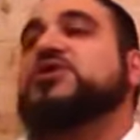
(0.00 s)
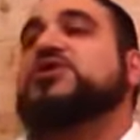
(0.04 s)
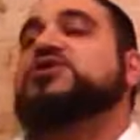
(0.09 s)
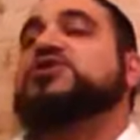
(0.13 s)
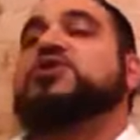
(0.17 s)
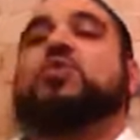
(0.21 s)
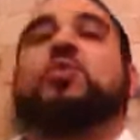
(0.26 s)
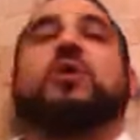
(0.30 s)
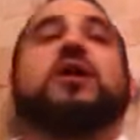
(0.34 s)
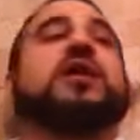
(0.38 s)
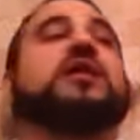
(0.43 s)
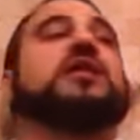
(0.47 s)

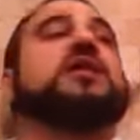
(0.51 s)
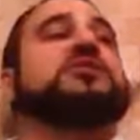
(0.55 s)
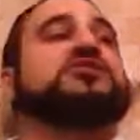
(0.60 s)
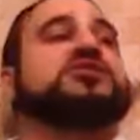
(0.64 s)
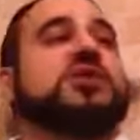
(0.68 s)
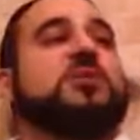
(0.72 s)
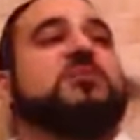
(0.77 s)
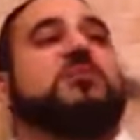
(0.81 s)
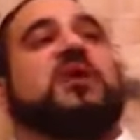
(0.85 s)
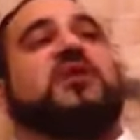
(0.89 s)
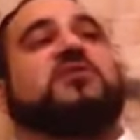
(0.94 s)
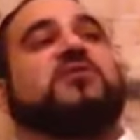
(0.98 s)
So what did
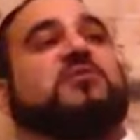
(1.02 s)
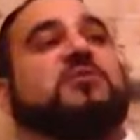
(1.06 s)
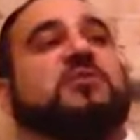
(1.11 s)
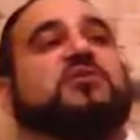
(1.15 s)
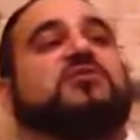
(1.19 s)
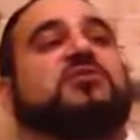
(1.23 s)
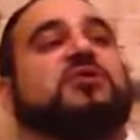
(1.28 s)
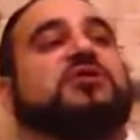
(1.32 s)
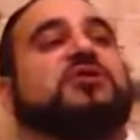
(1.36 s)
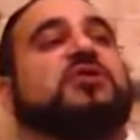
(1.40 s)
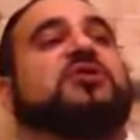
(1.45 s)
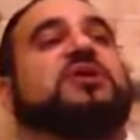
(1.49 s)
Hashem give him in
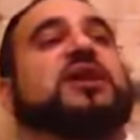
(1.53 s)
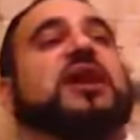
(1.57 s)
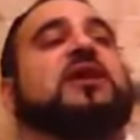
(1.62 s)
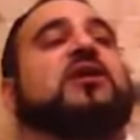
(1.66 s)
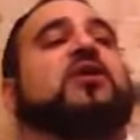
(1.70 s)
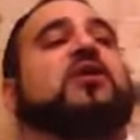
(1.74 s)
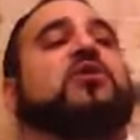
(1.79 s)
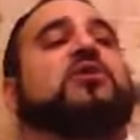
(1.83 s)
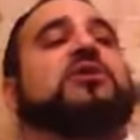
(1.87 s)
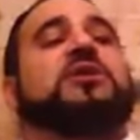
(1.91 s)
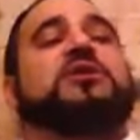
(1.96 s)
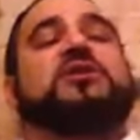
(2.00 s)
return? Not
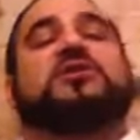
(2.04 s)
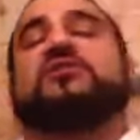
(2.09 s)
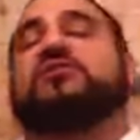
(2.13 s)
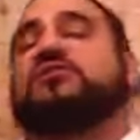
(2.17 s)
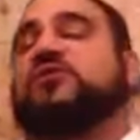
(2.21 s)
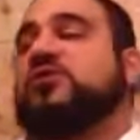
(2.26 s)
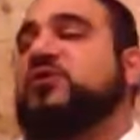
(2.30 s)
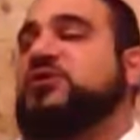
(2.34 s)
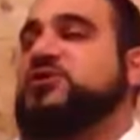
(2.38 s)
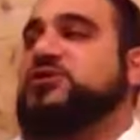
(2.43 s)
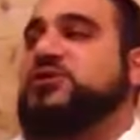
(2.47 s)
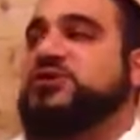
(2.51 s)
only the
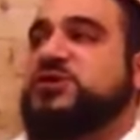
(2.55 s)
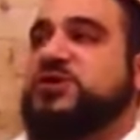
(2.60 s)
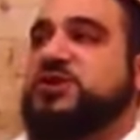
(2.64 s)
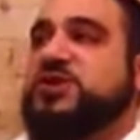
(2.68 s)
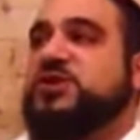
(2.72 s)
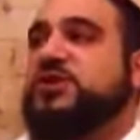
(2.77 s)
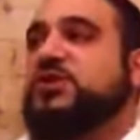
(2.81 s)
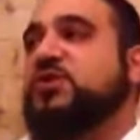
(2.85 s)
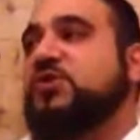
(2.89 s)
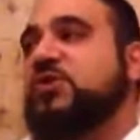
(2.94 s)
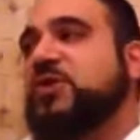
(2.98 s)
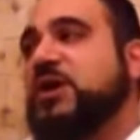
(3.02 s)
verses in the
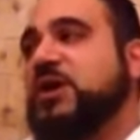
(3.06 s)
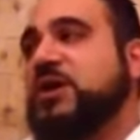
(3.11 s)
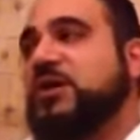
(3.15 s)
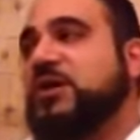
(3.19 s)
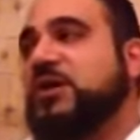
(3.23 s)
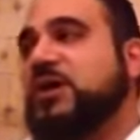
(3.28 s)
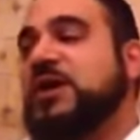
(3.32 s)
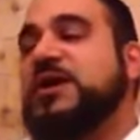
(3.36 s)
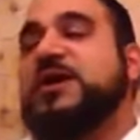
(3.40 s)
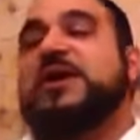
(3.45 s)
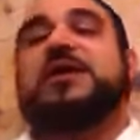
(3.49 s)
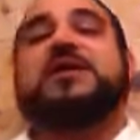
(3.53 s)
Torah,
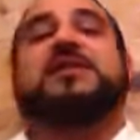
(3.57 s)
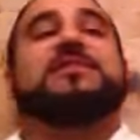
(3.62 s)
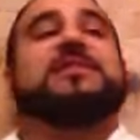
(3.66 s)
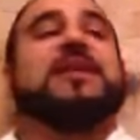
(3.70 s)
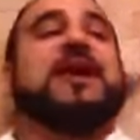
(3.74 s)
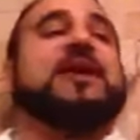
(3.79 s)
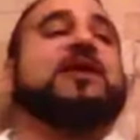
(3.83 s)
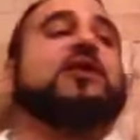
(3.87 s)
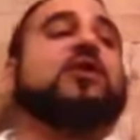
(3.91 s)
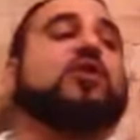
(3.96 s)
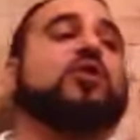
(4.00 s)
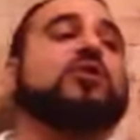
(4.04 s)

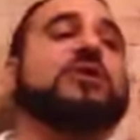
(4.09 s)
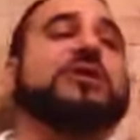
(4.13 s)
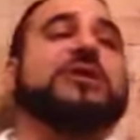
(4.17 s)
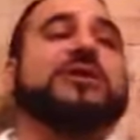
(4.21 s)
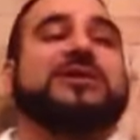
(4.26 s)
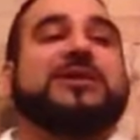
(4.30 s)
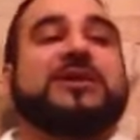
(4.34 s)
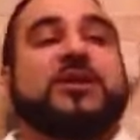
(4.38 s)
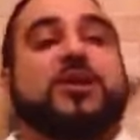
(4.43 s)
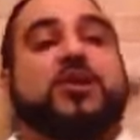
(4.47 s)
not only the